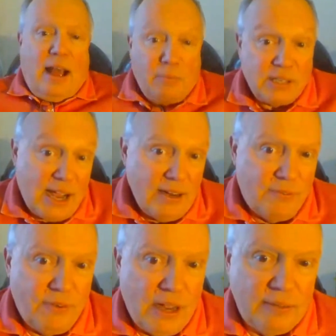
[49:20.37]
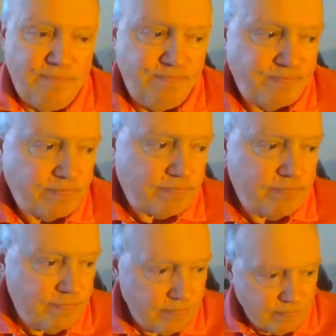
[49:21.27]
I was kind of.
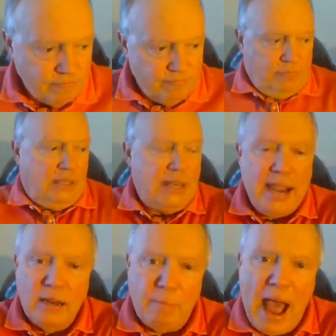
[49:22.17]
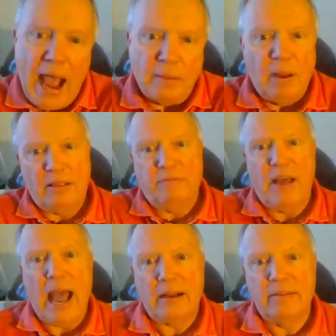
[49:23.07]
Taken aback by the
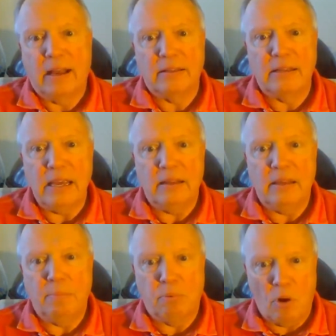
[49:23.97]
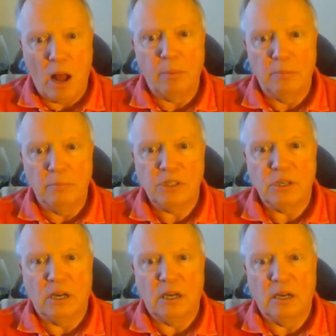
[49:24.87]
fact that the the problems
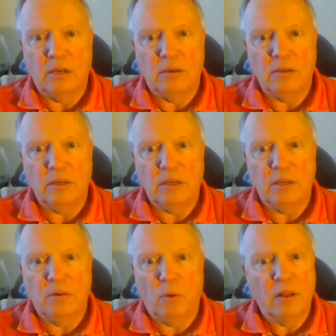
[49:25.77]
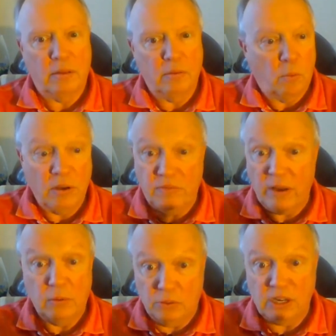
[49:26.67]
you know, one of the, the one
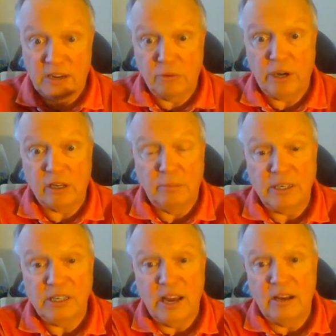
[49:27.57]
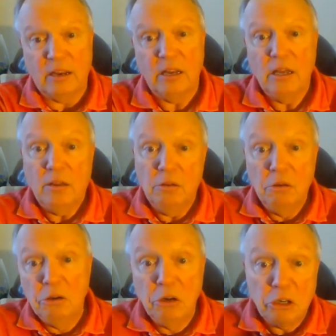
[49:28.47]
fellow who was kind of critical of me saying, uh, you know,
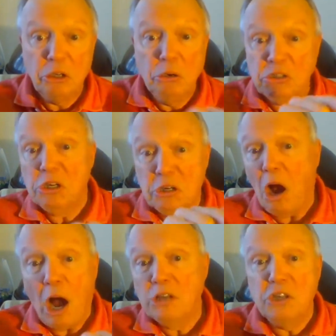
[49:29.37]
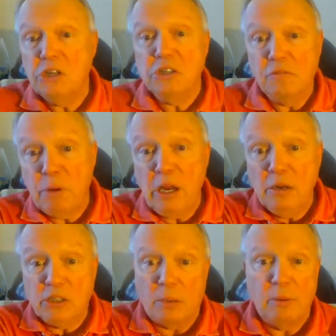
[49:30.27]
you're accusing Aussies of
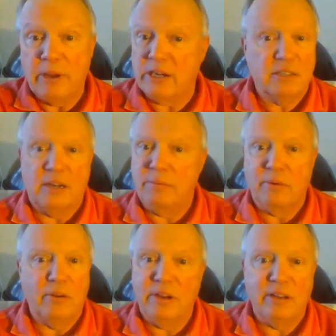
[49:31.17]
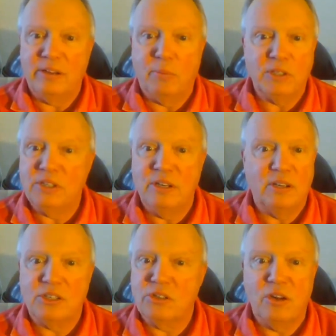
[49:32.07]
being troublemakers. And I'm going, it wasn't an
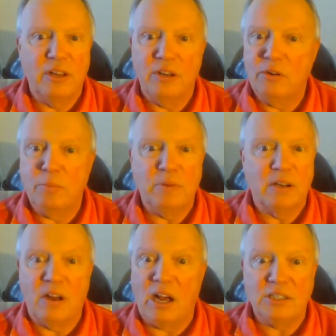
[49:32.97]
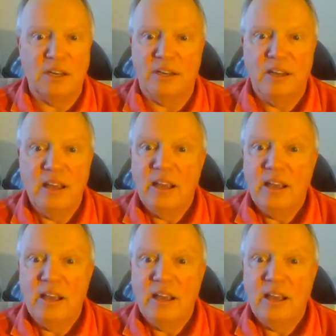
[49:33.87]
Australian group that caused it.